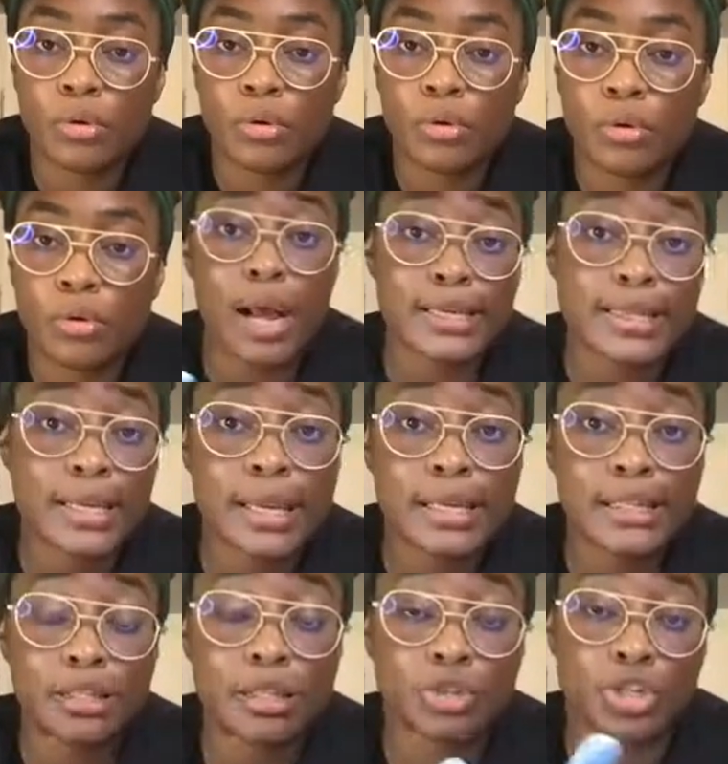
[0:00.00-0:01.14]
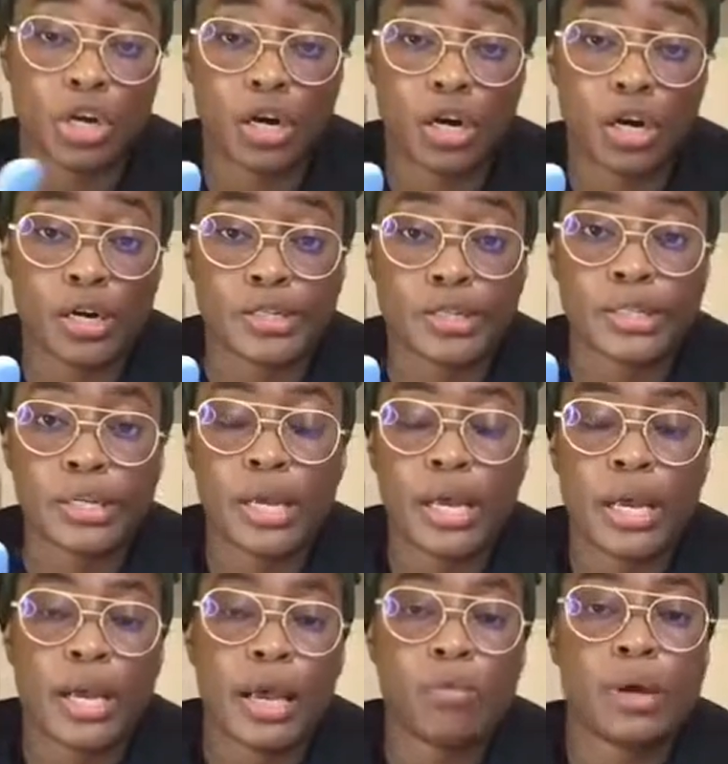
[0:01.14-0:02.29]
process the jars.
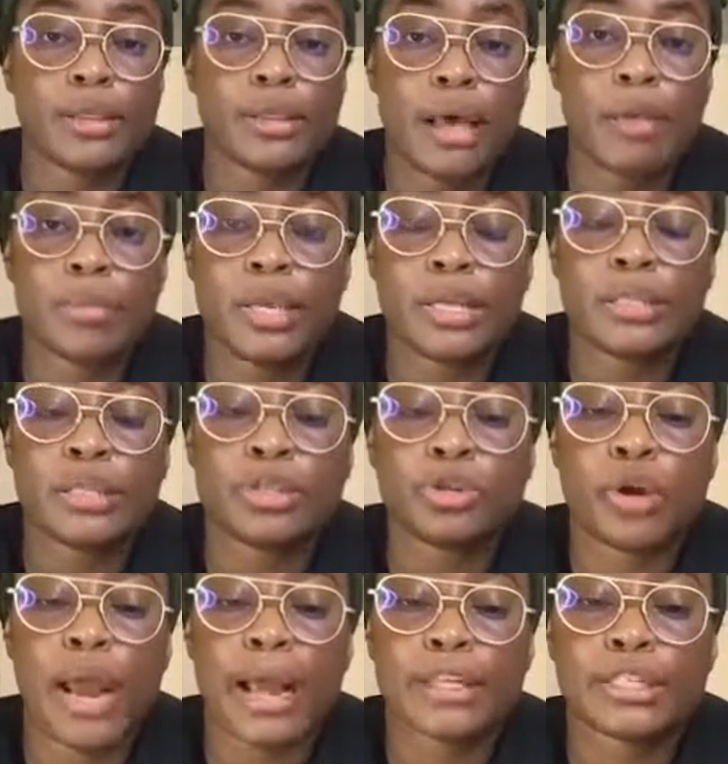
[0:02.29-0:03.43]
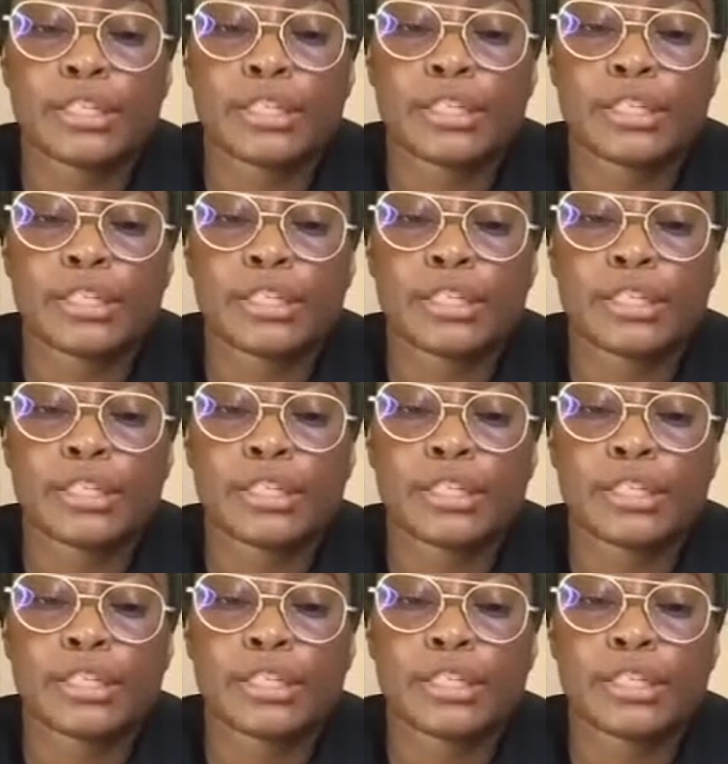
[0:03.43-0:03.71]
And what that means is you're actually